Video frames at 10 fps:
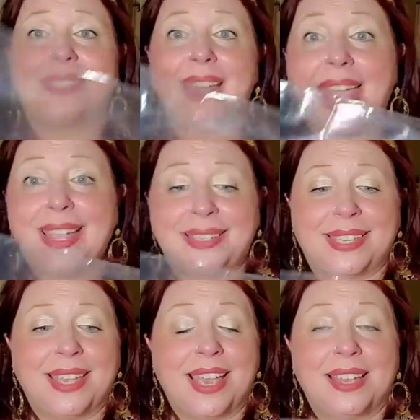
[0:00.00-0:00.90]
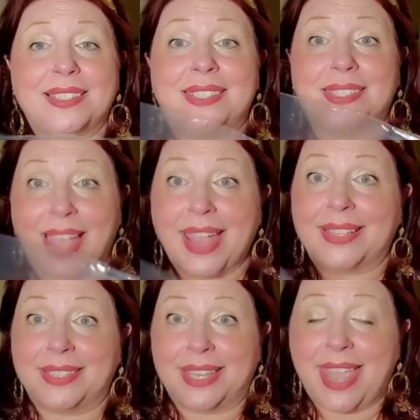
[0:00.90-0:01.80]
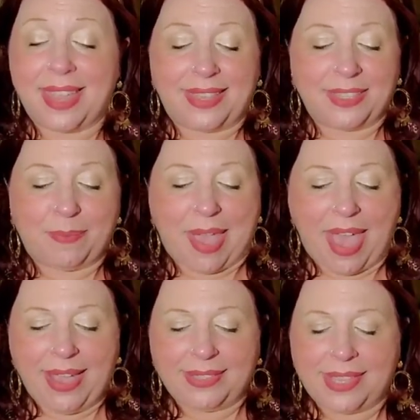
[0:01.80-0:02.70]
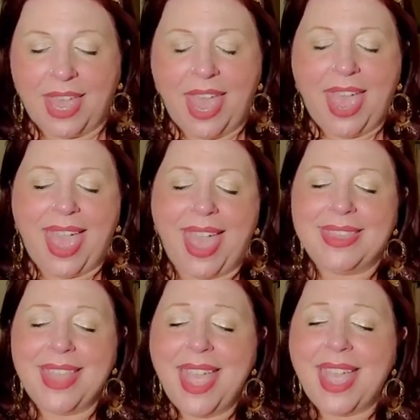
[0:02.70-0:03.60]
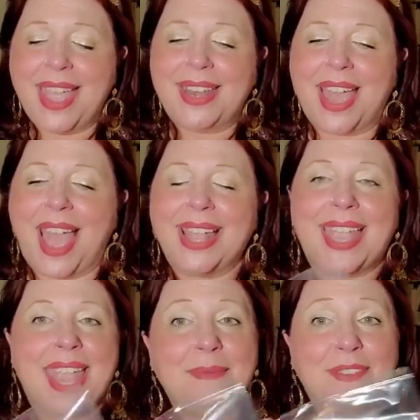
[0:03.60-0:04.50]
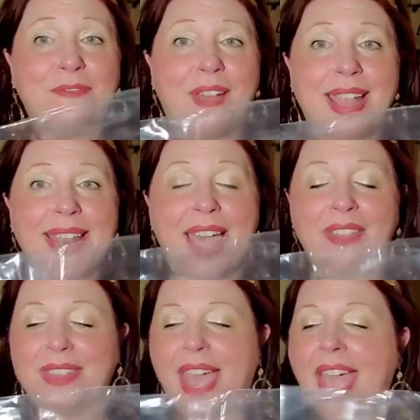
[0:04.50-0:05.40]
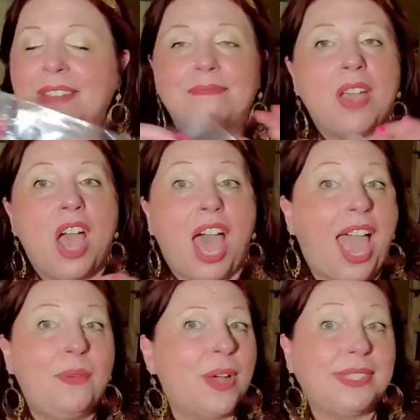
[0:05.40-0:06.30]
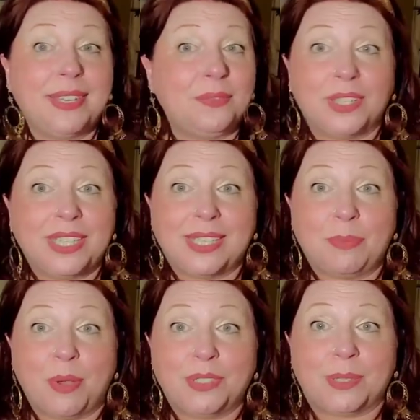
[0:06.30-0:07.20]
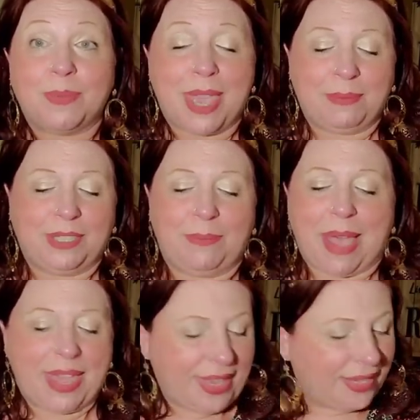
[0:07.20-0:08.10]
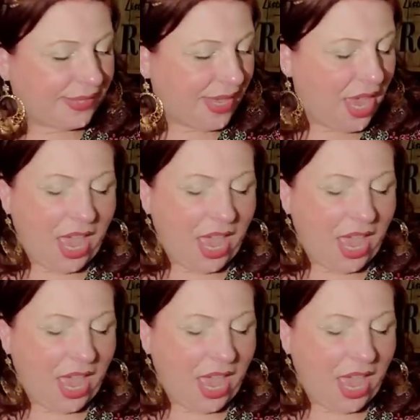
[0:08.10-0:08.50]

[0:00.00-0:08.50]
psyched, psyched to get these bags. And then I came to find out that I wasn't really supposed to be able to buy these.